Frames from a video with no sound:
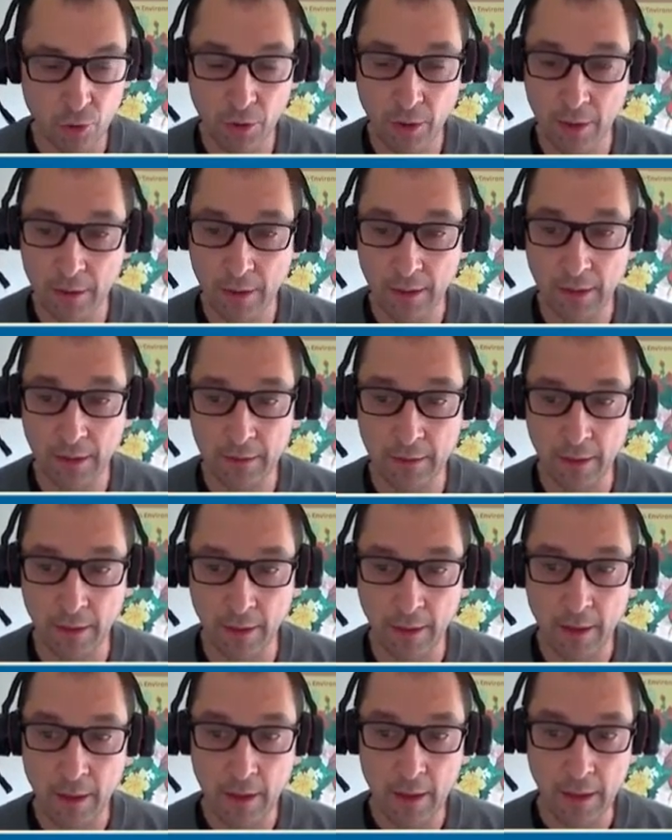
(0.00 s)
stronger than in
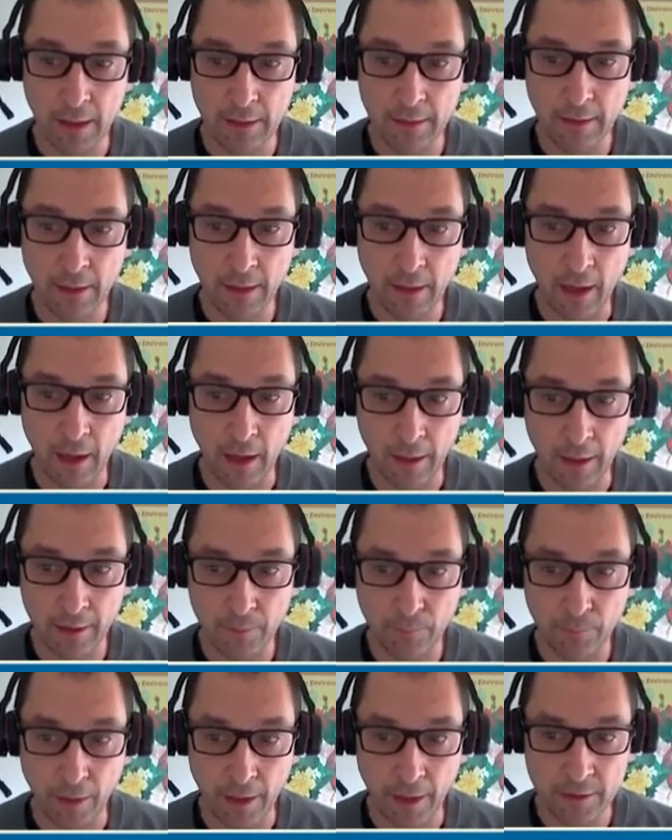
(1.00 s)
the in the
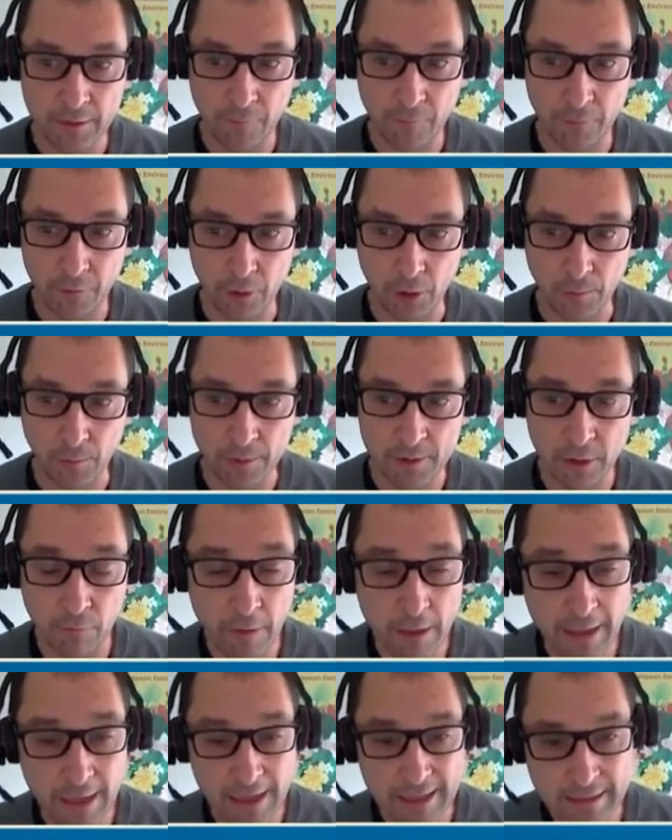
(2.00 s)
other parts of Europe.
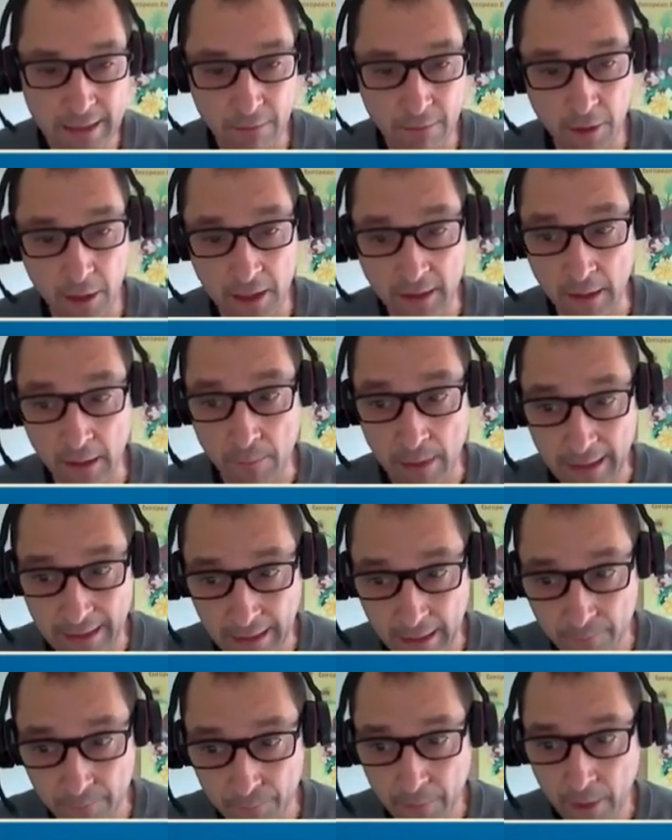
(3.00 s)
Slovenia somewhere in the
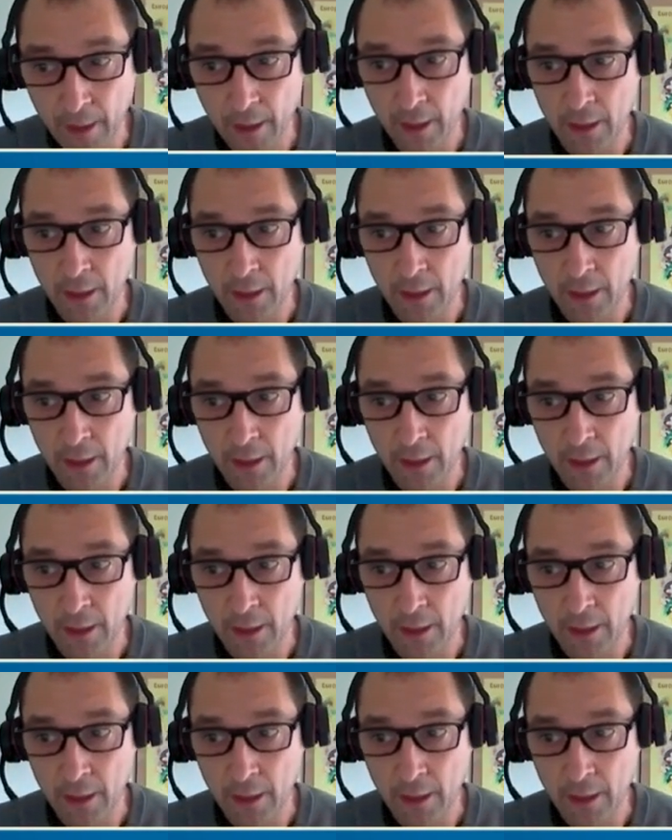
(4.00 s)
middle.